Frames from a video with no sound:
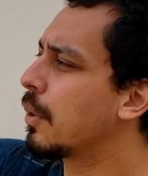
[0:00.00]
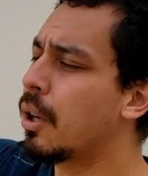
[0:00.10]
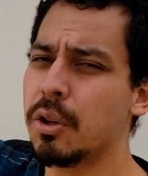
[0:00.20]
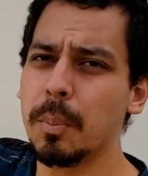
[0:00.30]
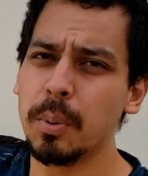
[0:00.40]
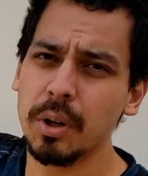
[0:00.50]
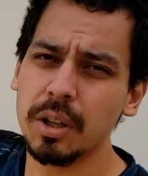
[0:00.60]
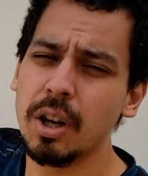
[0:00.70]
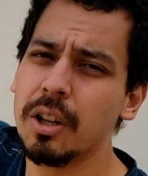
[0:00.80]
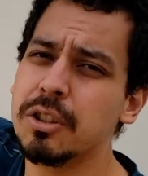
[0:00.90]
unknown
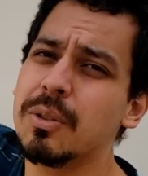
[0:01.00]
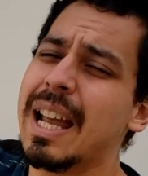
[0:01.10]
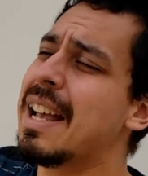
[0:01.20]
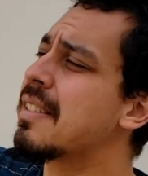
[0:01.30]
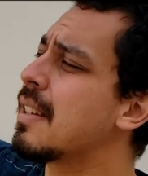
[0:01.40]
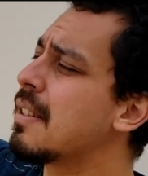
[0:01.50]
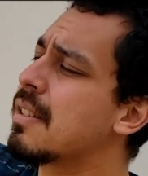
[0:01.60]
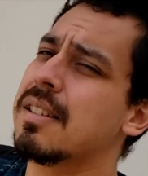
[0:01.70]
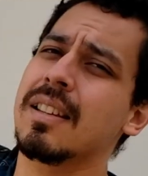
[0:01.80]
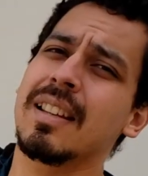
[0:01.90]
protocol to
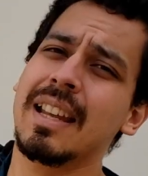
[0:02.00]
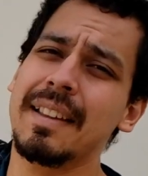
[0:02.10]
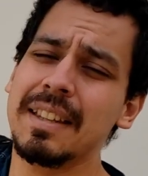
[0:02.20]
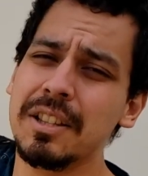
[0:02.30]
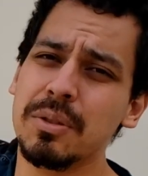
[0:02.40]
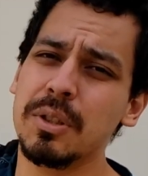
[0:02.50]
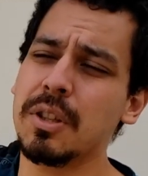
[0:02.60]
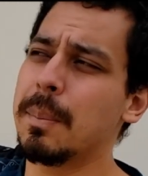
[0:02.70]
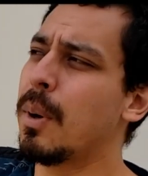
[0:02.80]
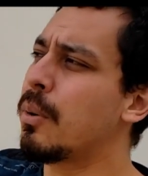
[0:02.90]
essence, and then to
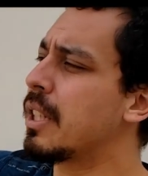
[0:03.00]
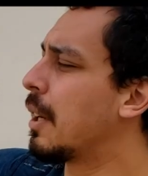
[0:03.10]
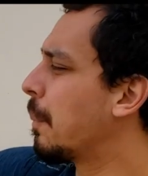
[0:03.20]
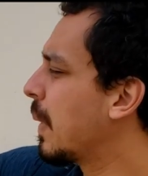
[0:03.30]
eudaimonia.